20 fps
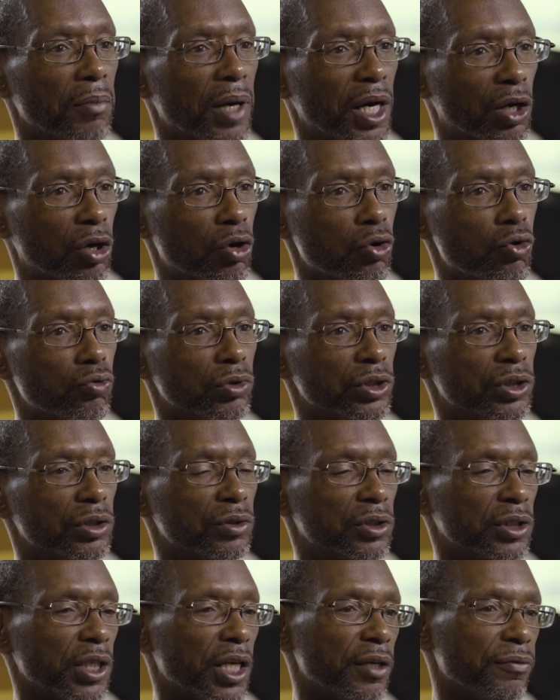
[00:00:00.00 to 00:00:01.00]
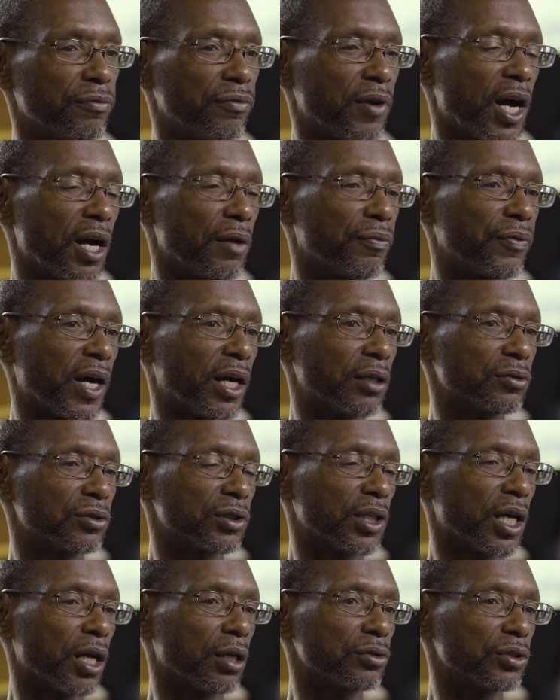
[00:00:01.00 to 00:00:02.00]
My goal was to save
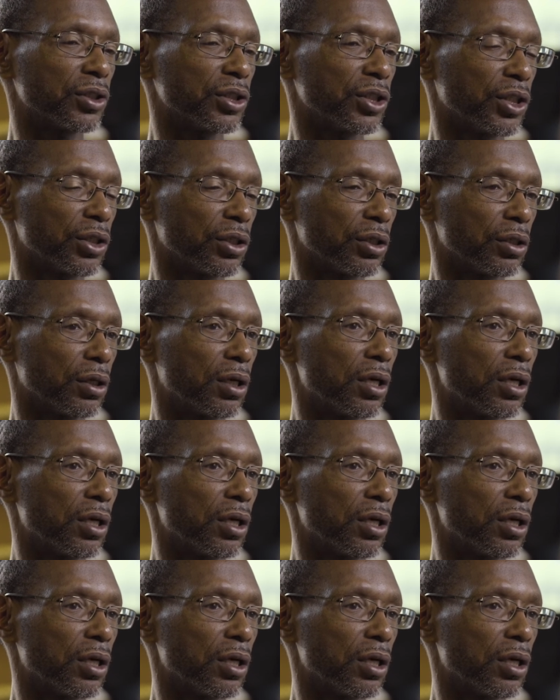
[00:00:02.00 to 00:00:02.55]
$5,000 a year.